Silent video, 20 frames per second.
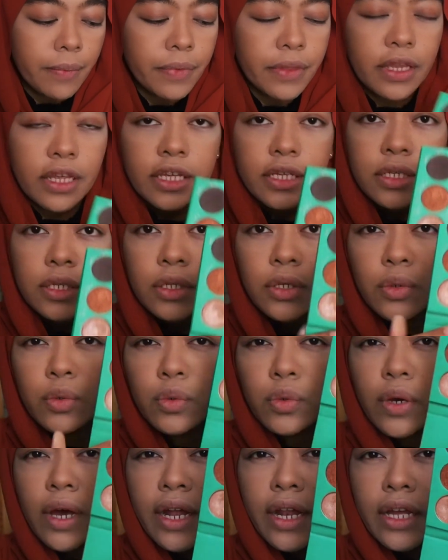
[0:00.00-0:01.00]
These two
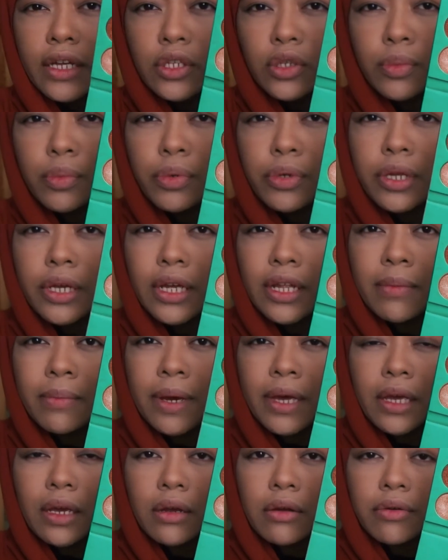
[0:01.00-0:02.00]
I like to put it in
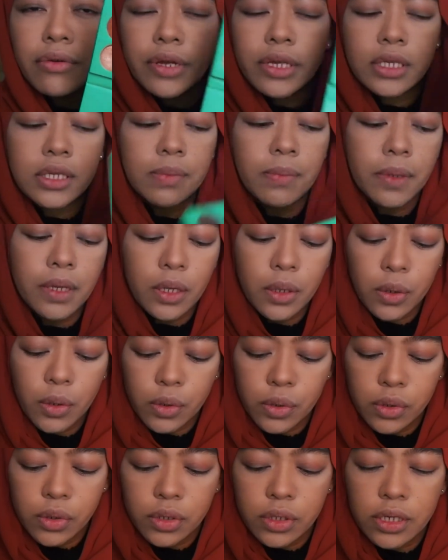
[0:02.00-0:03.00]
my crease
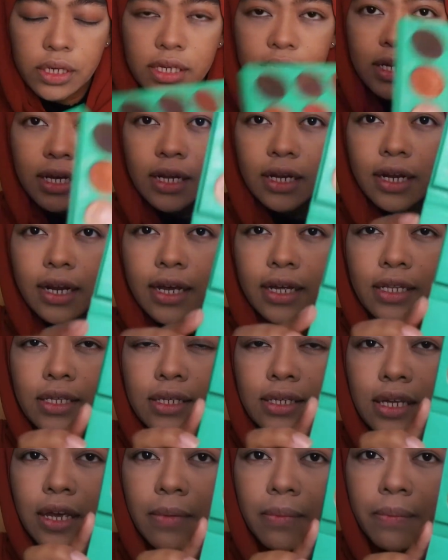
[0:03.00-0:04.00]
because it's kind of like the
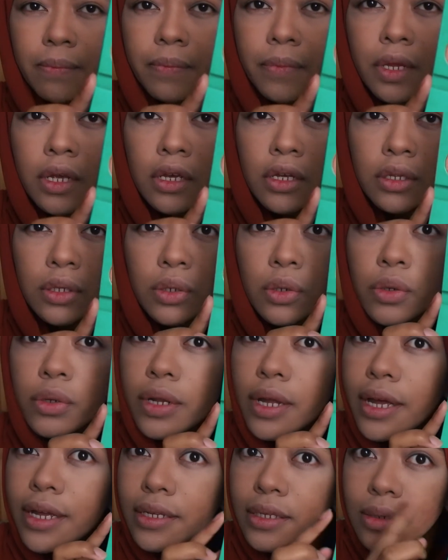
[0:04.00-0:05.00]
same tone
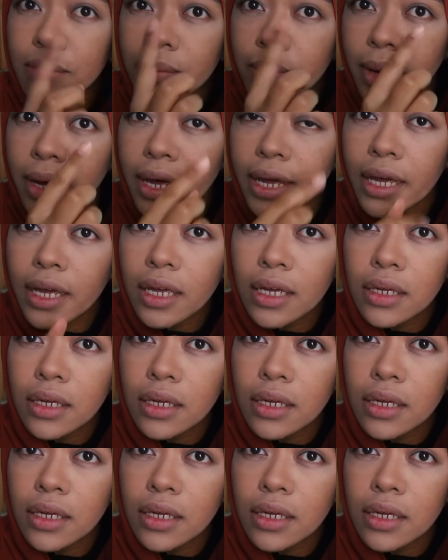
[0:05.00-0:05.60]
as my